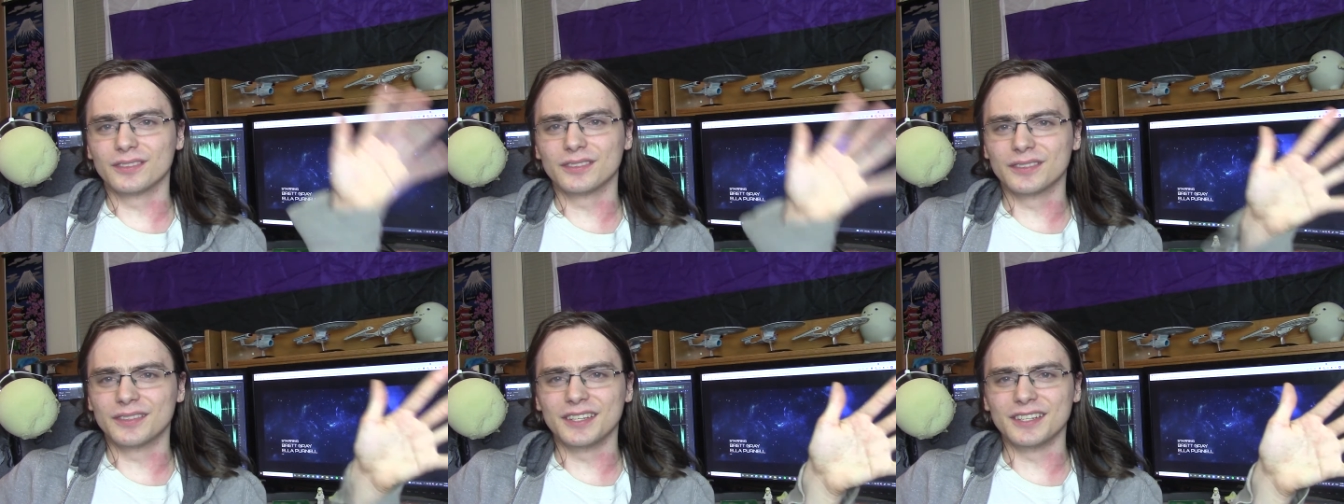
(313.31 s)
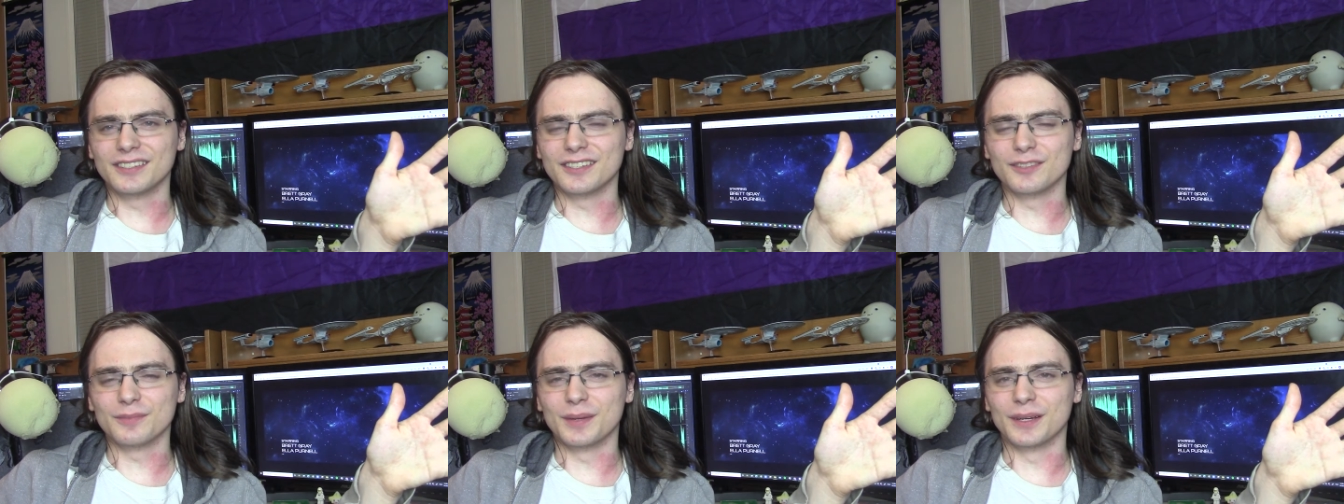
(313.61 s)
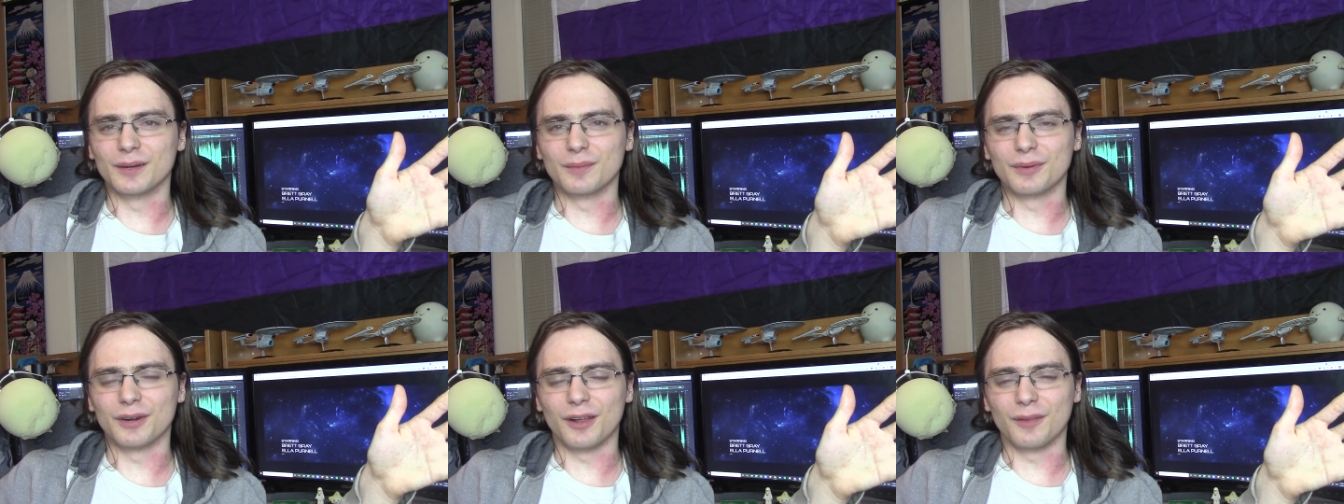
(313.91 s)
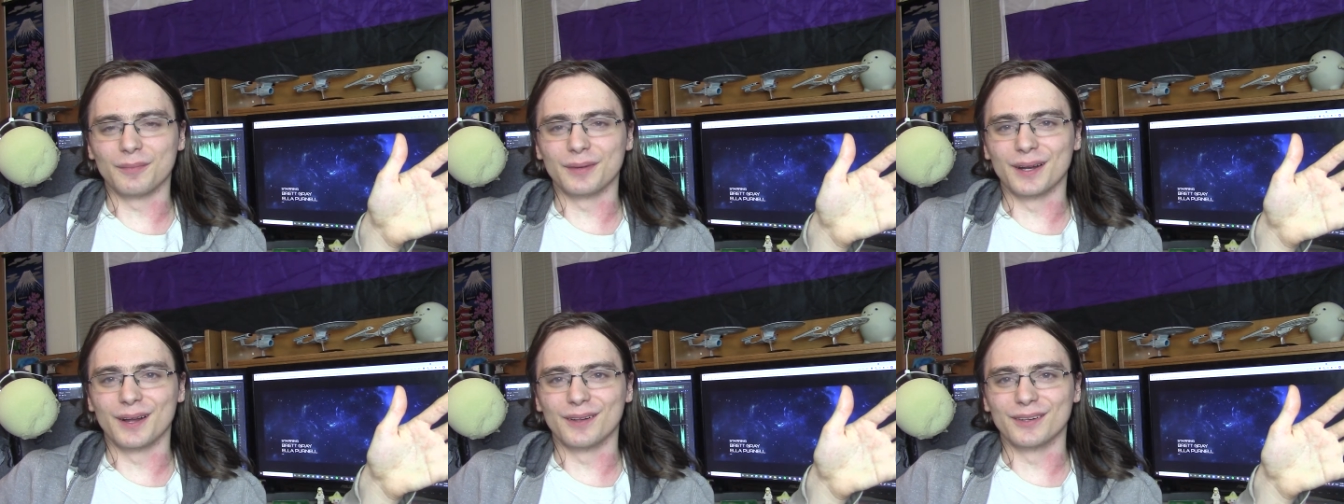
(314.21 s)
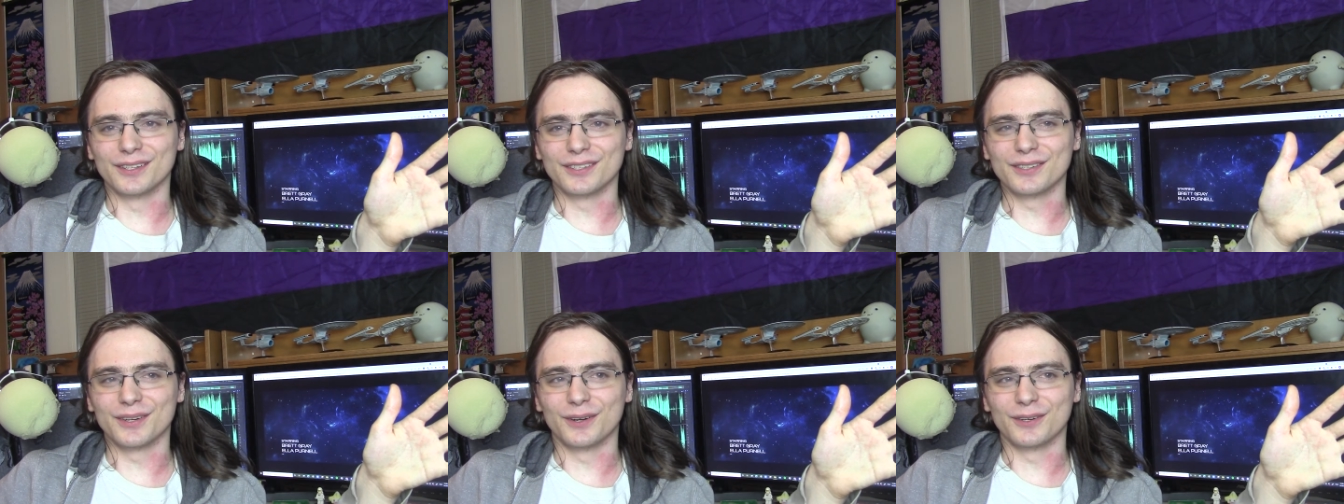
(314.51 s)
this has been a problem in
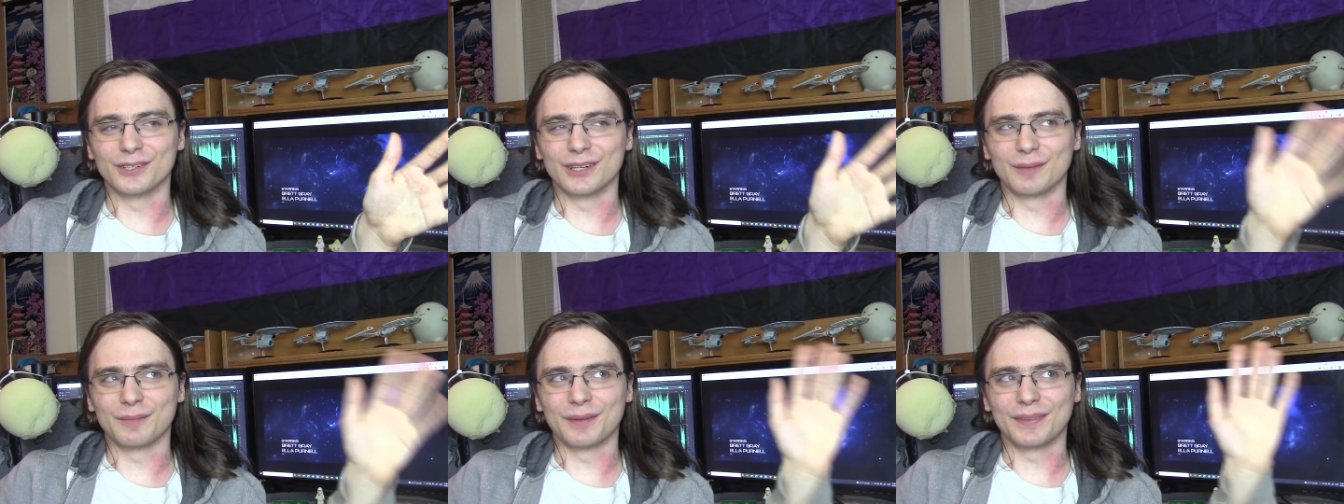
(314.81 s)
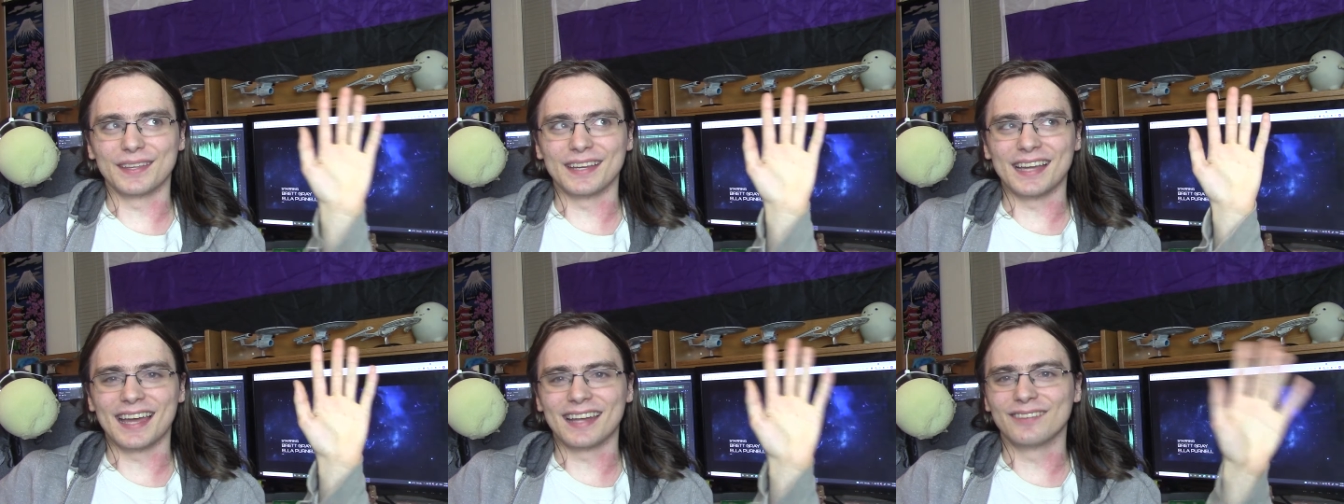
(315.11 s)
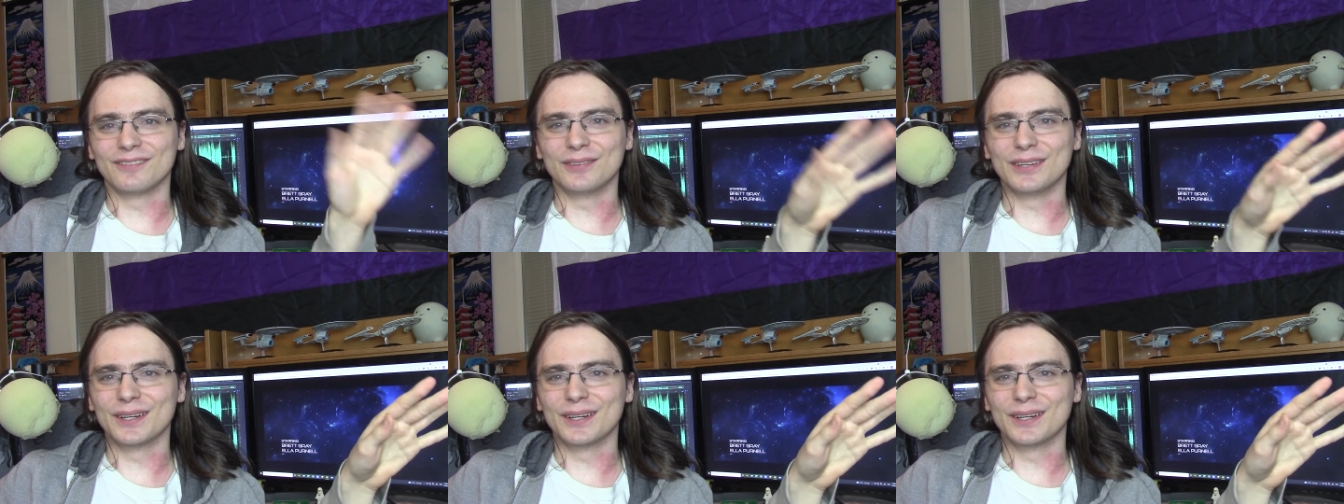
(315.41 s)
all of Star Trek, but they had